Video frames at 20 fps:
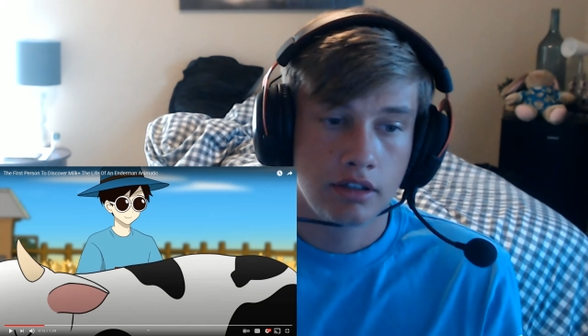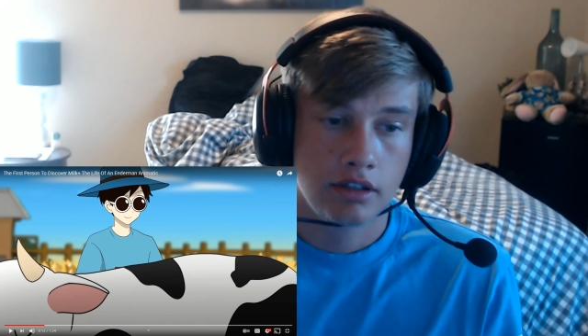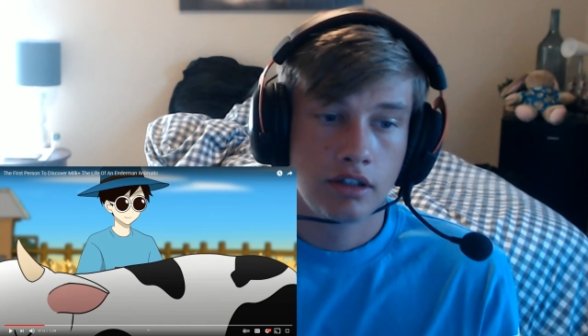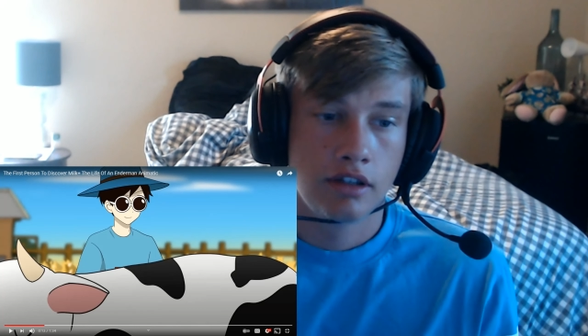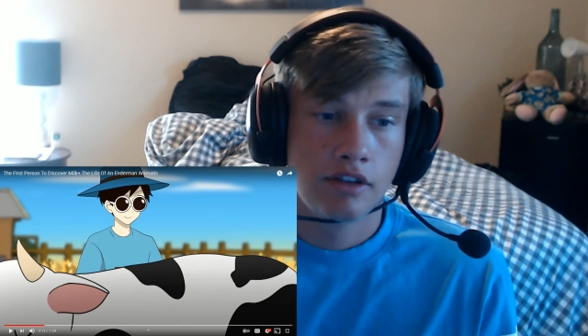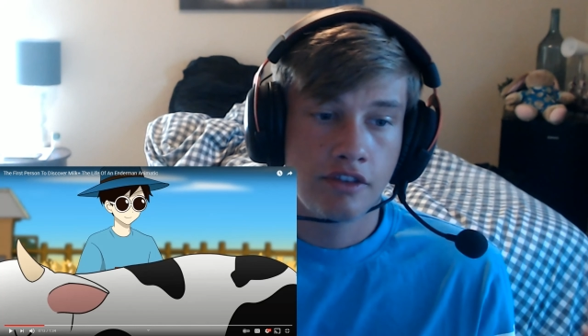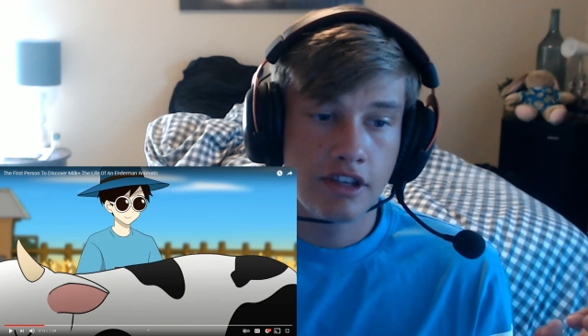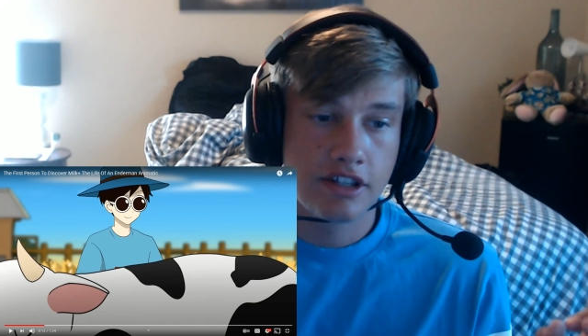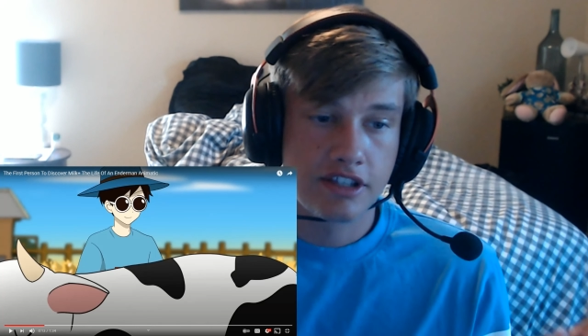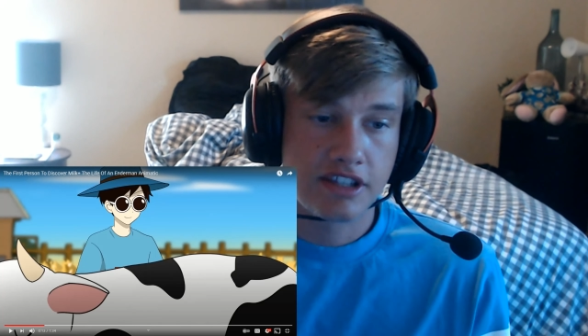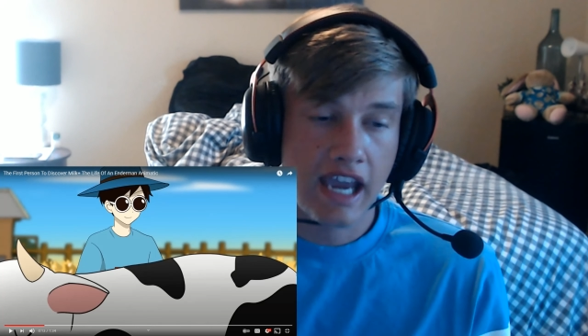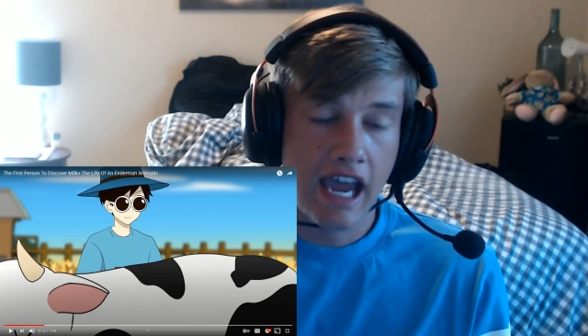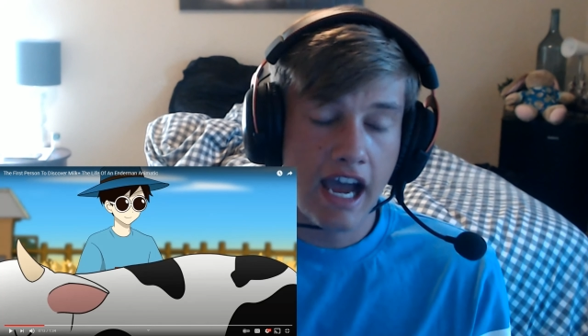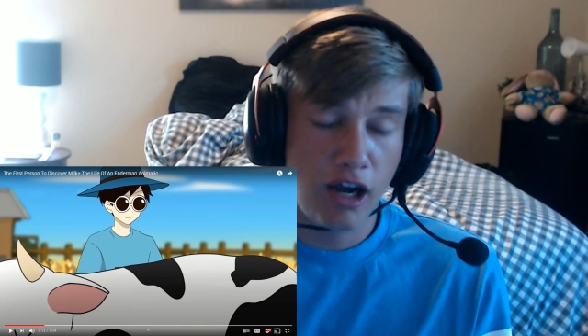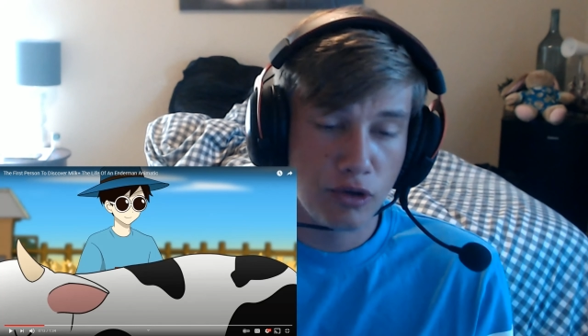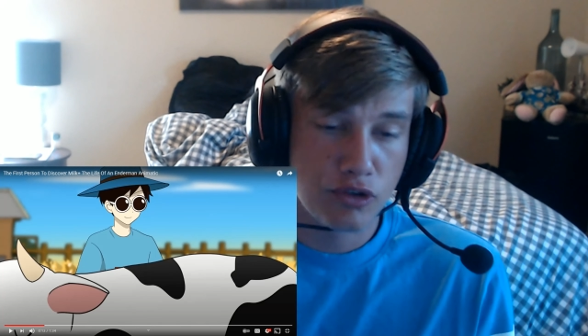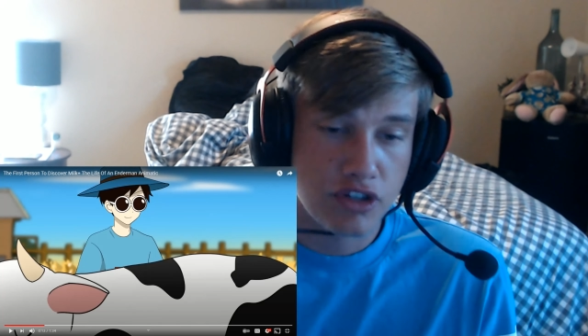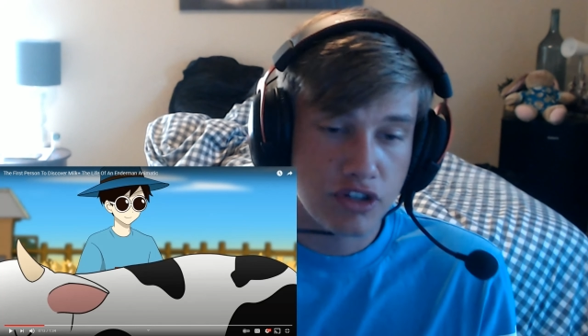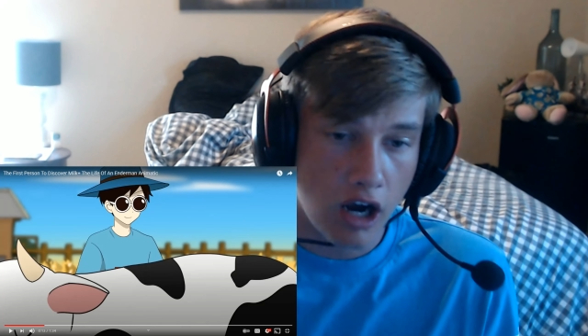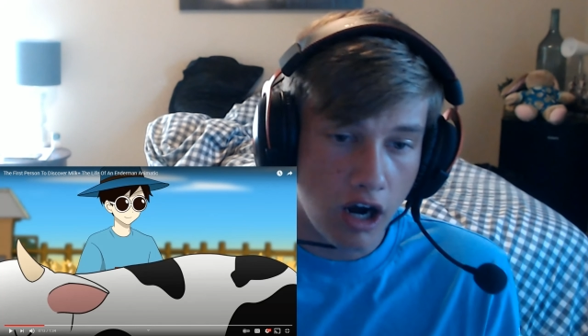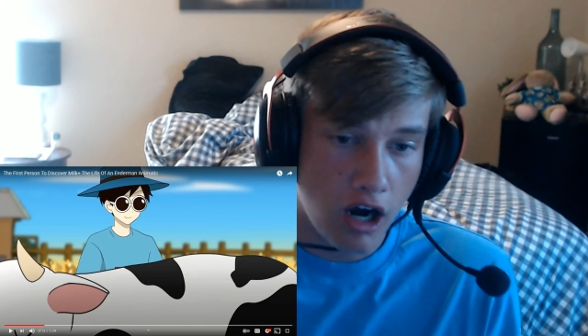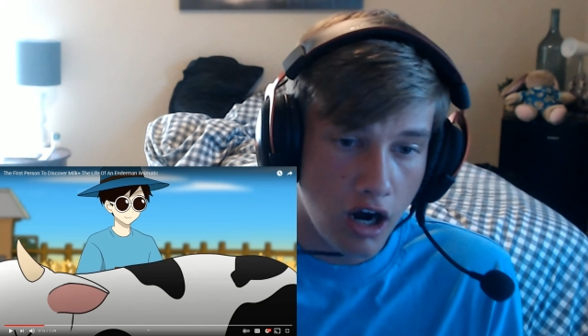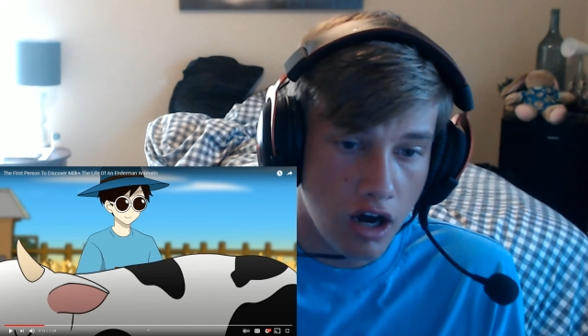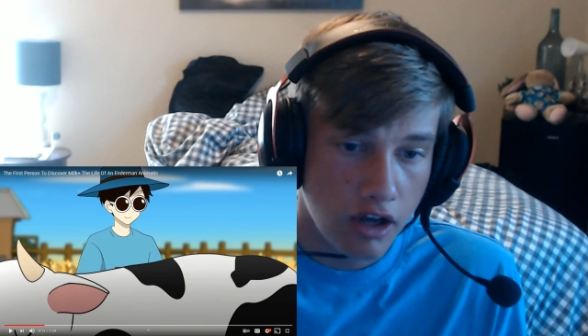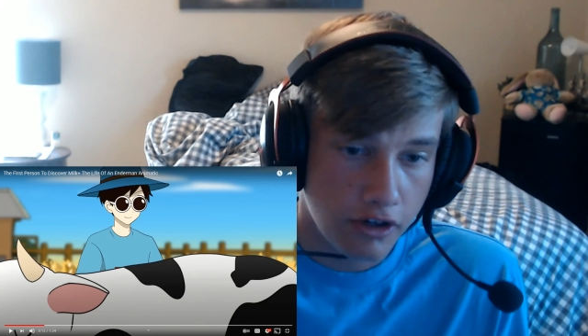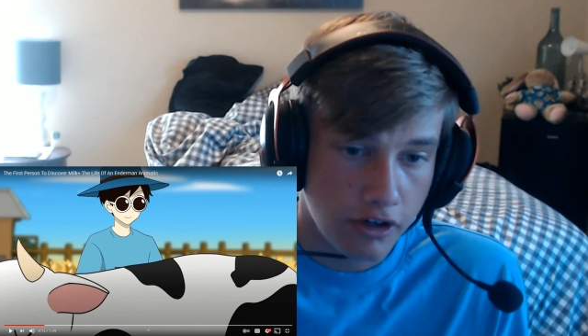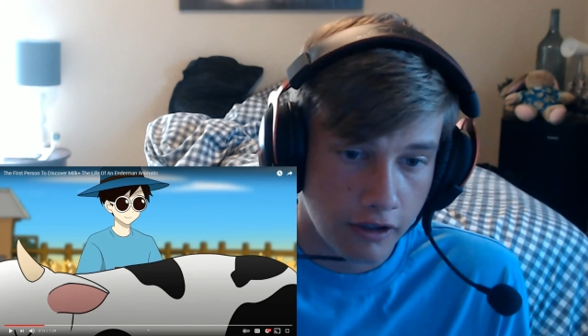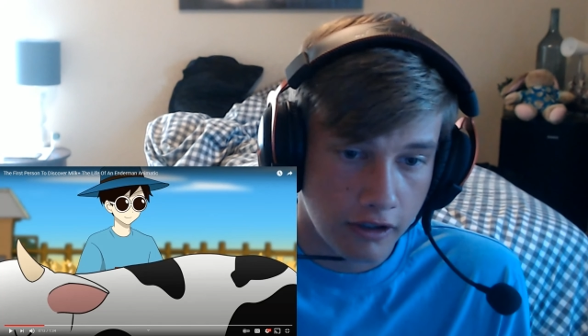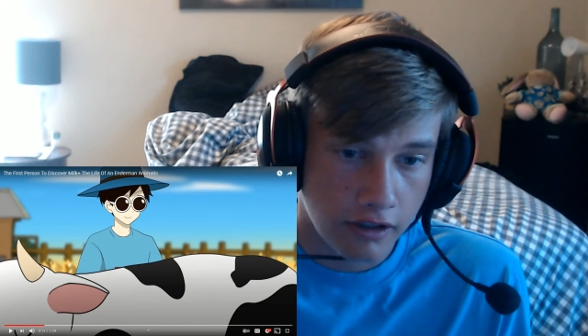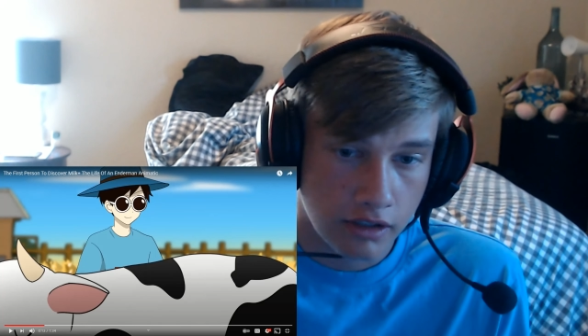this cow's
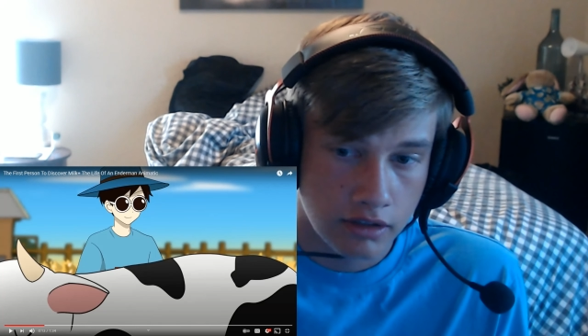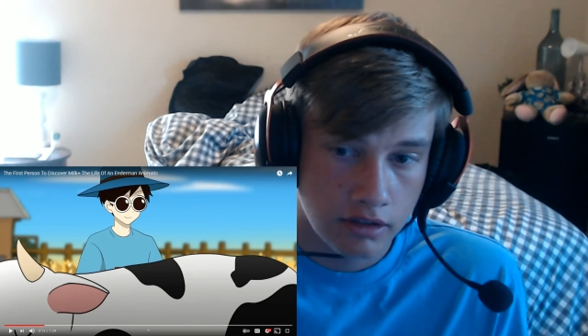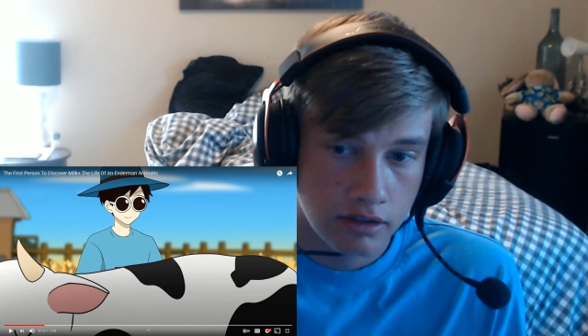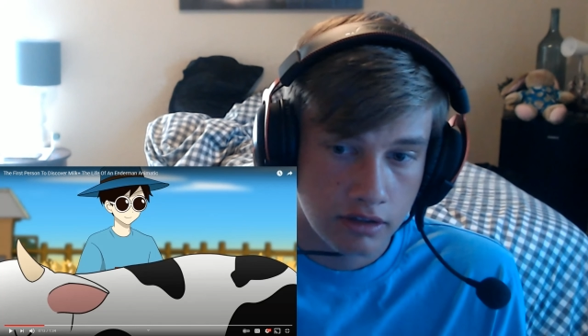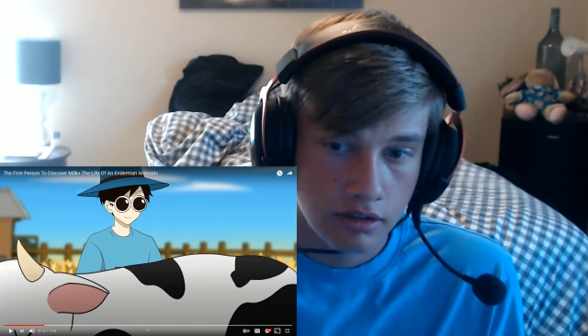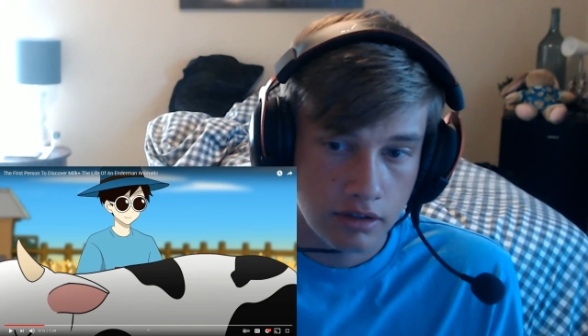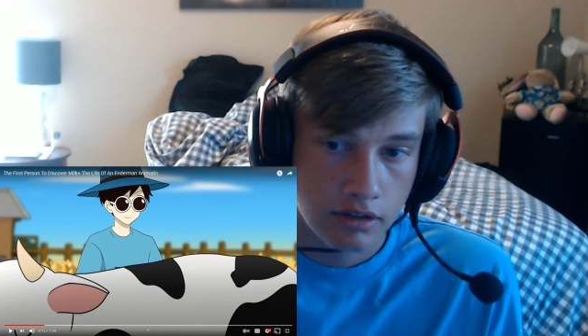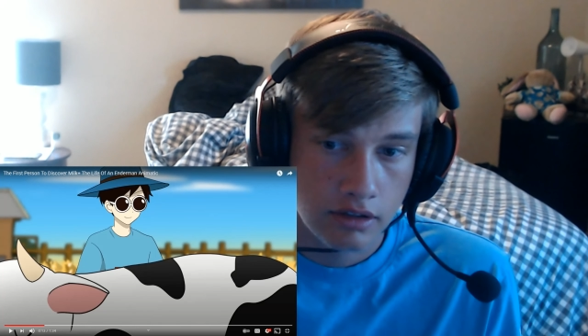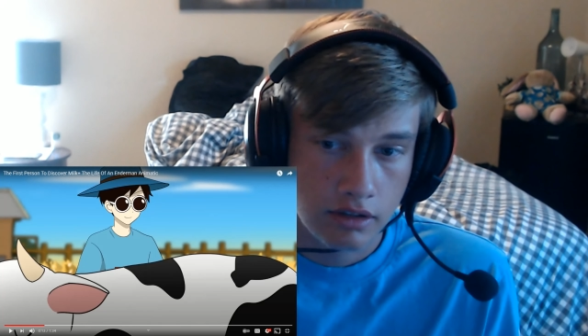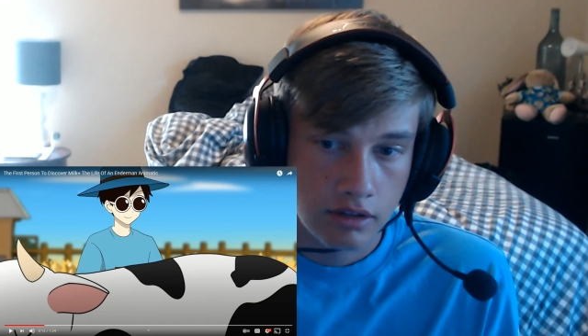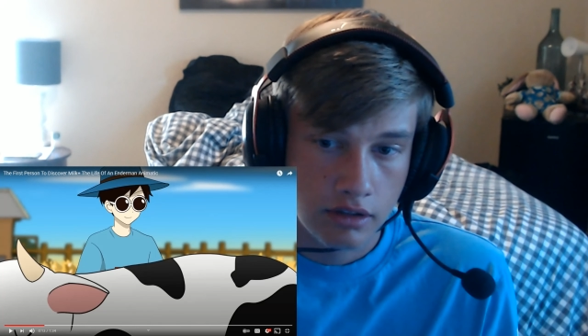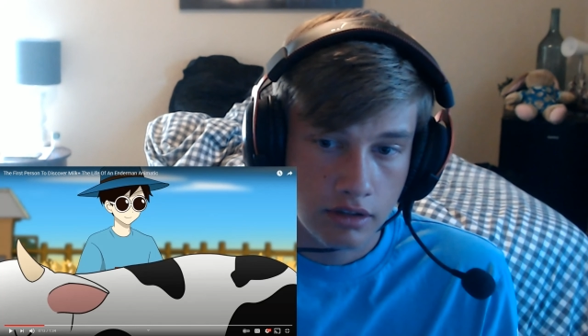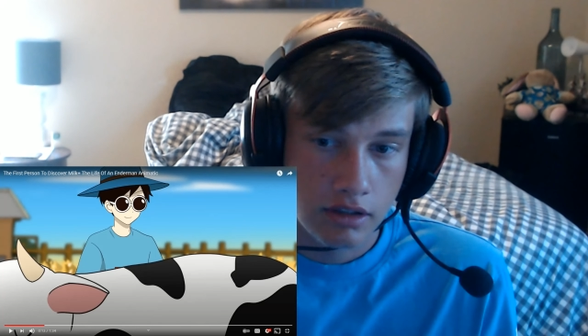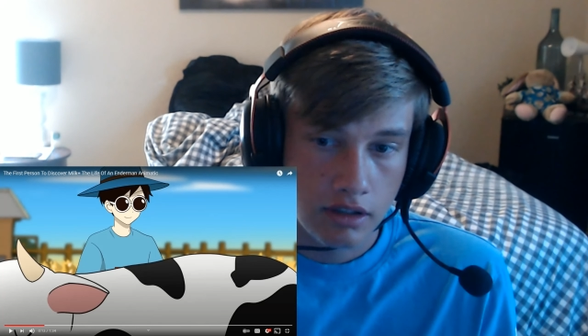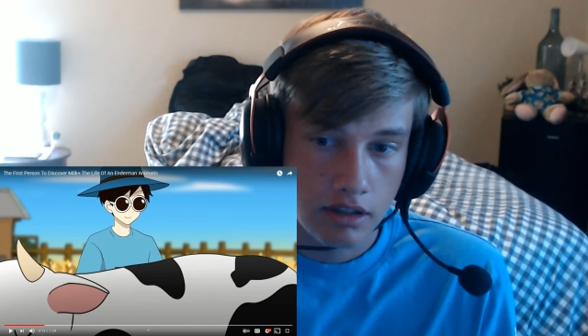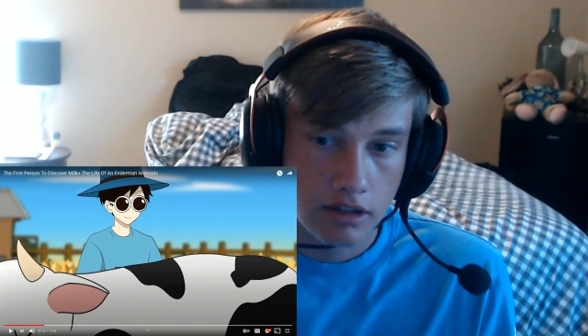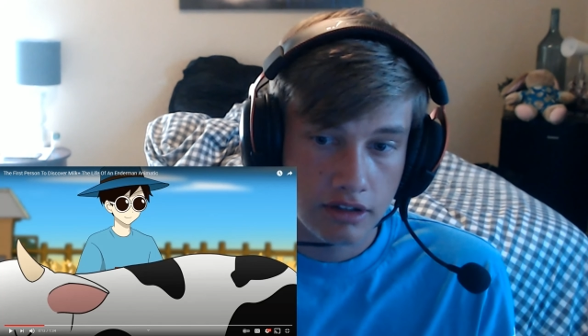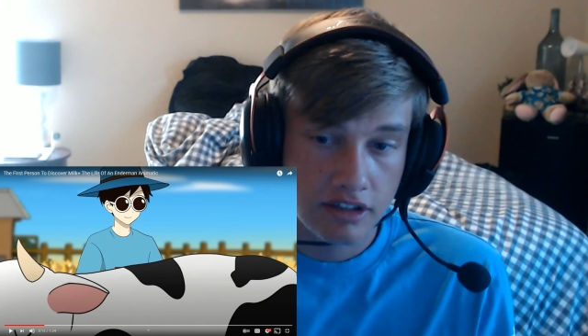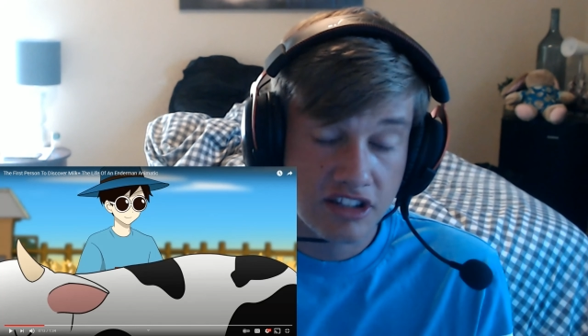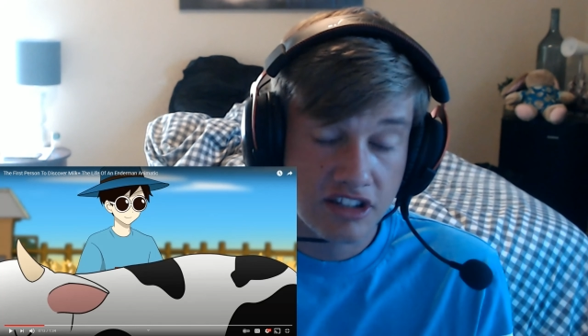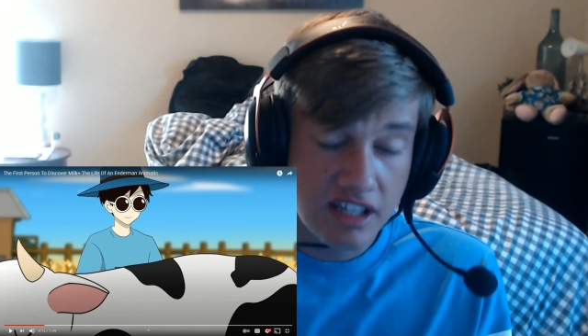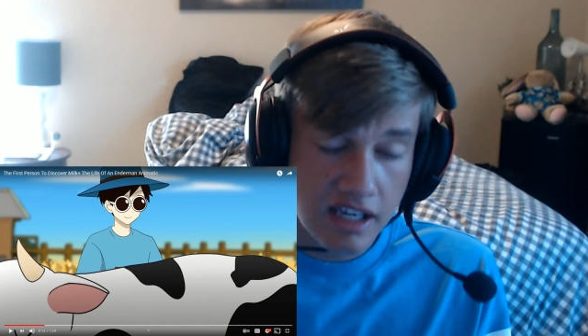udder to see if